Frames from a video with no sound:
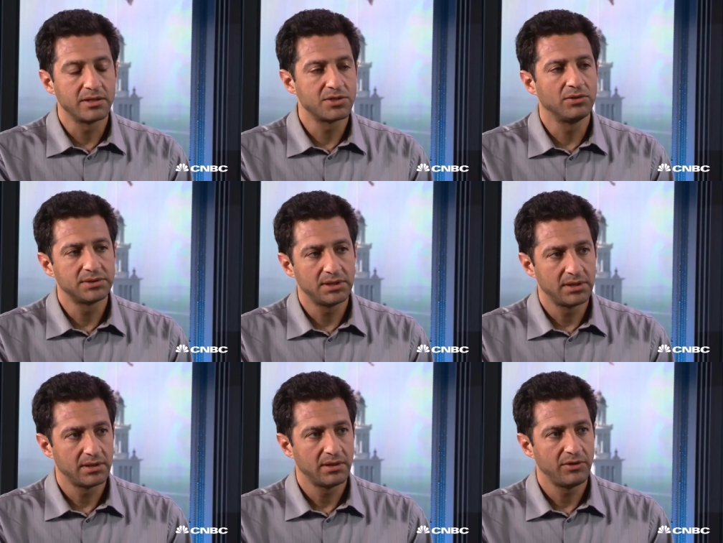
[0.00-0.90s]

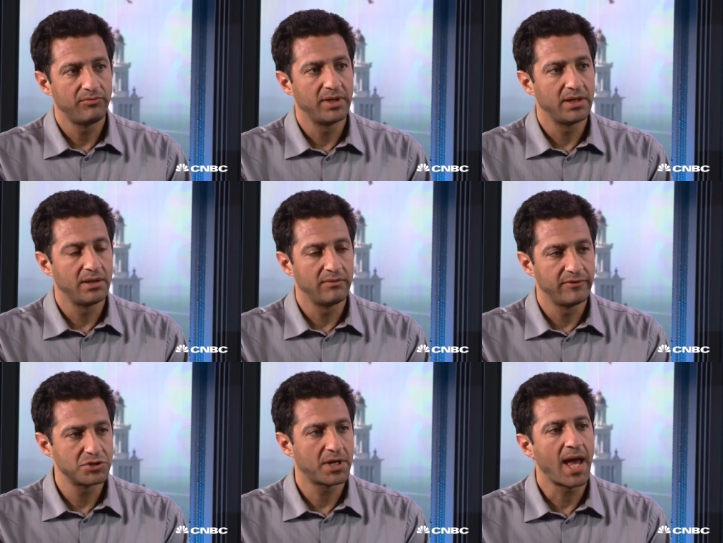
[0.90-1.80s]
consulting, you've been in
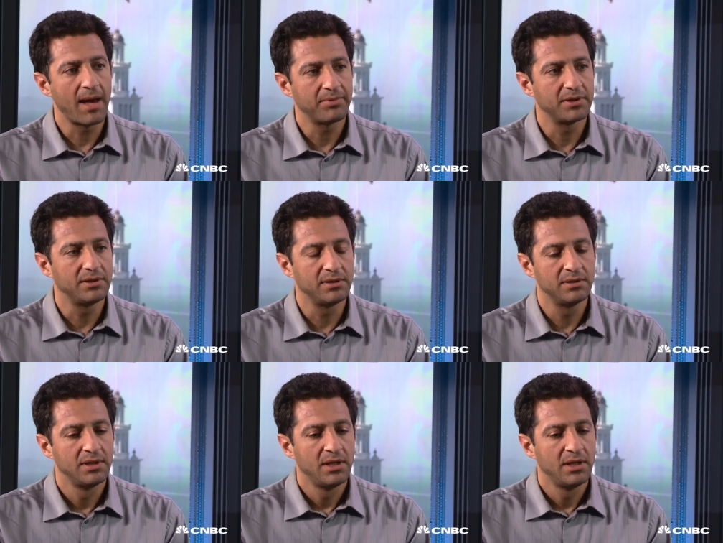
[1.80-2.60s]
venture capital.